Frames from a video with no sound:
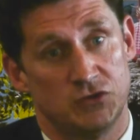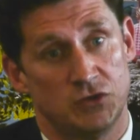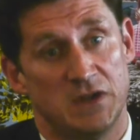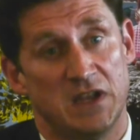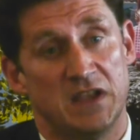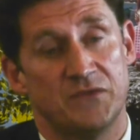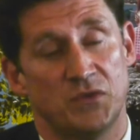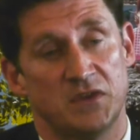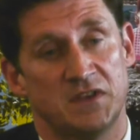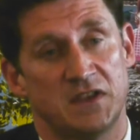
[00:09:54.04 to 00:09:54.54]

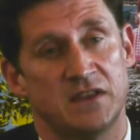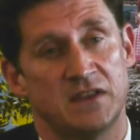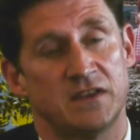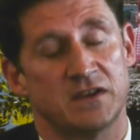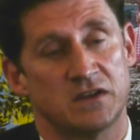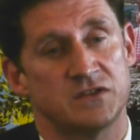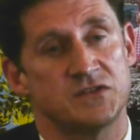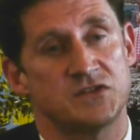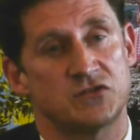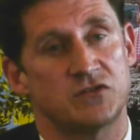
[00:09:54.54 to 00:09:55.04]
live within the
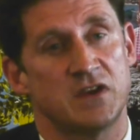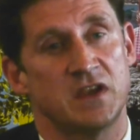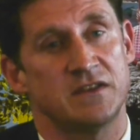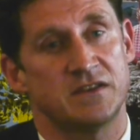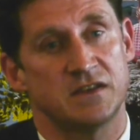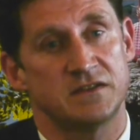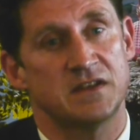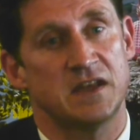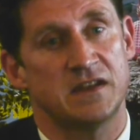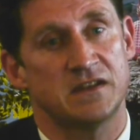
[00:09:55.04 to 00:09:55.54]

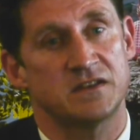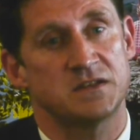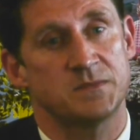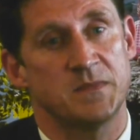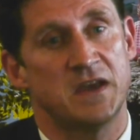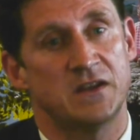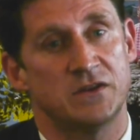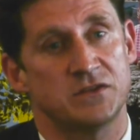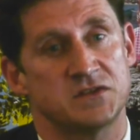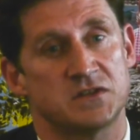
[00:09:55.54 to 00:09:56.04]
constraint that Dennis
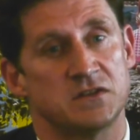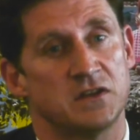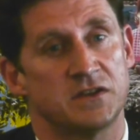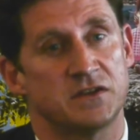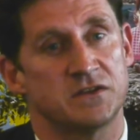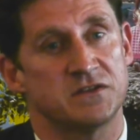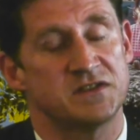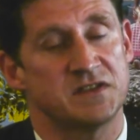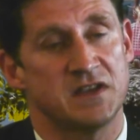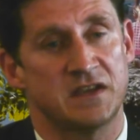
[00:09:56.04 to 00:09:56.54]
Meadows and
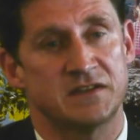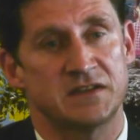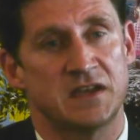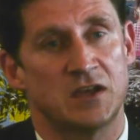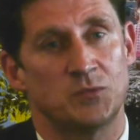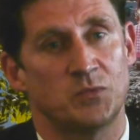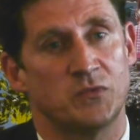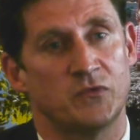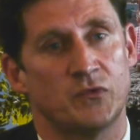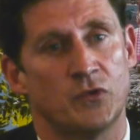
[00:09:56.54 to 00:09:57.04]
others set
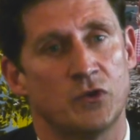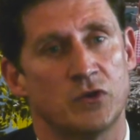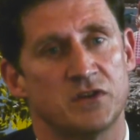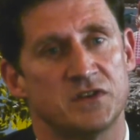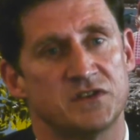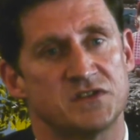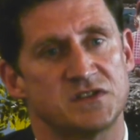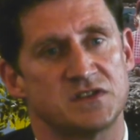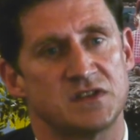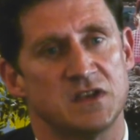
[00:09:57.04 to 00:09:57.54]
out before
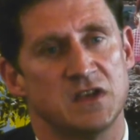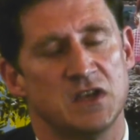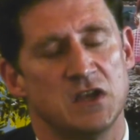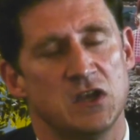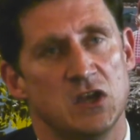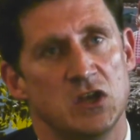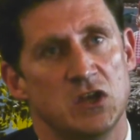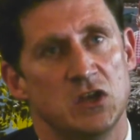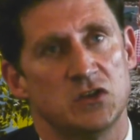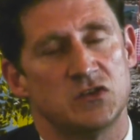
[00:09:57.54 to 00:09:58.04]
us.
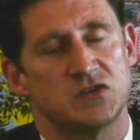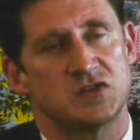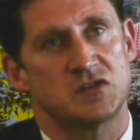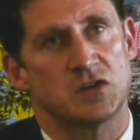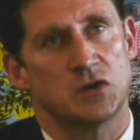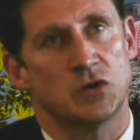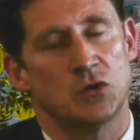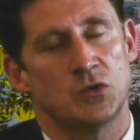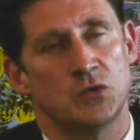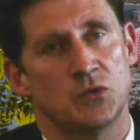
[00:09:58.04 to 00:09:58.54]

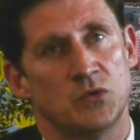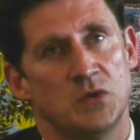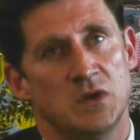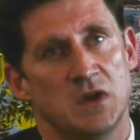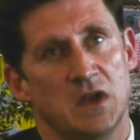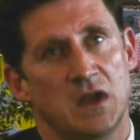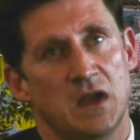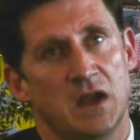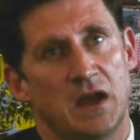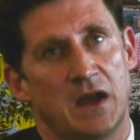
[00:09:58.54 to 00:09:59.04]
So
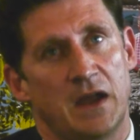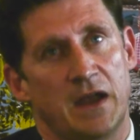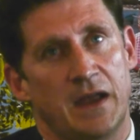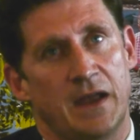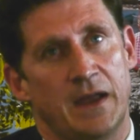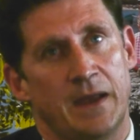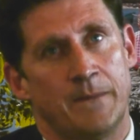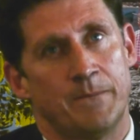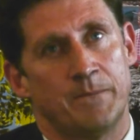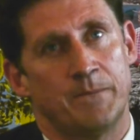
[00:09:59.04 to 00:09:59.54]

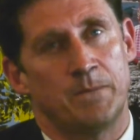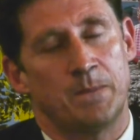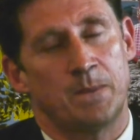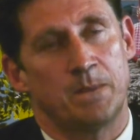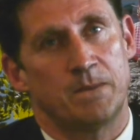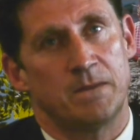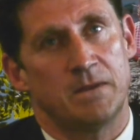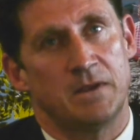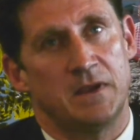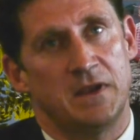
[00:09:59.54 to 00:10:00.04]

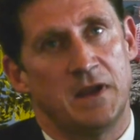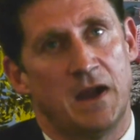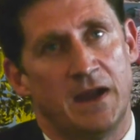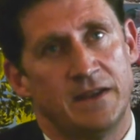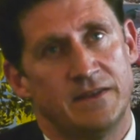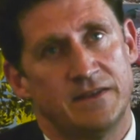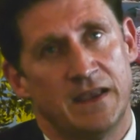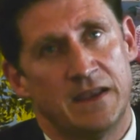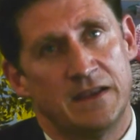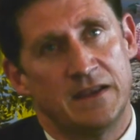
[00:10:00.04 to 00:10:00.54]
I
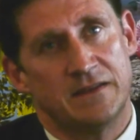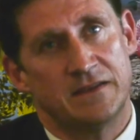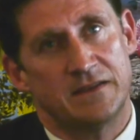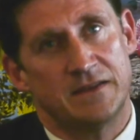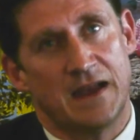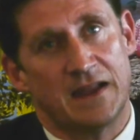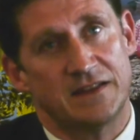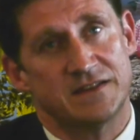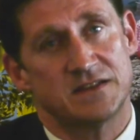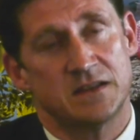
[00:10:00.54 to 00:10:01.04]
think
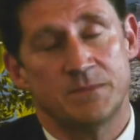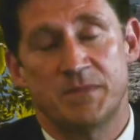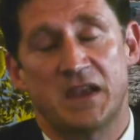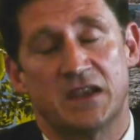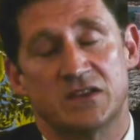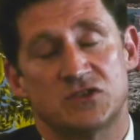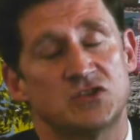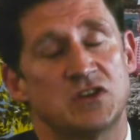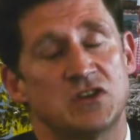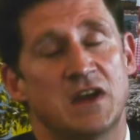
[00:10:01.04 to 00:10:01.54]
that's the
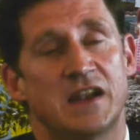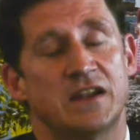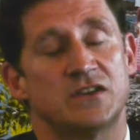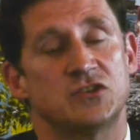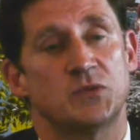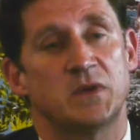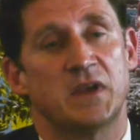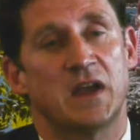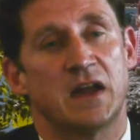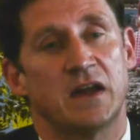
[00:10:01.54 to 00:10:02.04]
biggest
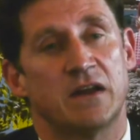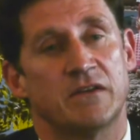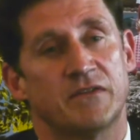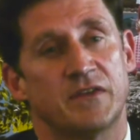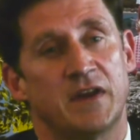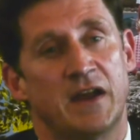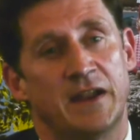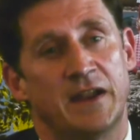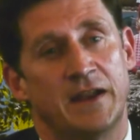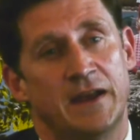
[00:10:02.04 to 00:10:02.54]
challenge we have,
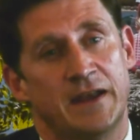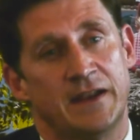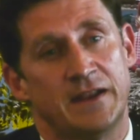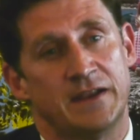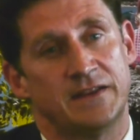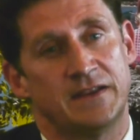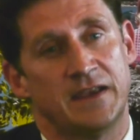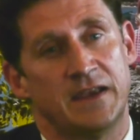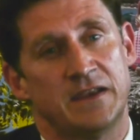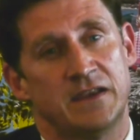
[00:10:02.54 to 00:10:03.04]
and I
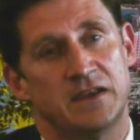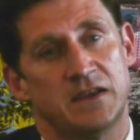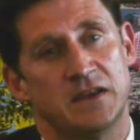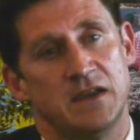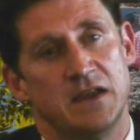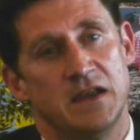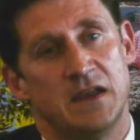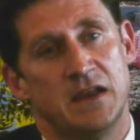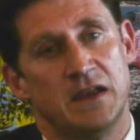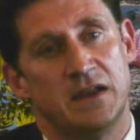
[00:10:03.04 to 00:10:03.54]
think
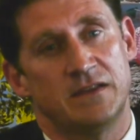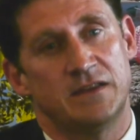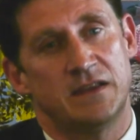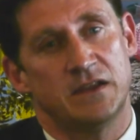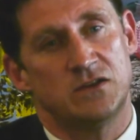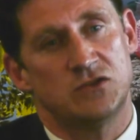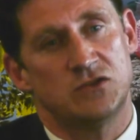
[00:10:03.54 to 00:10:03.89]
the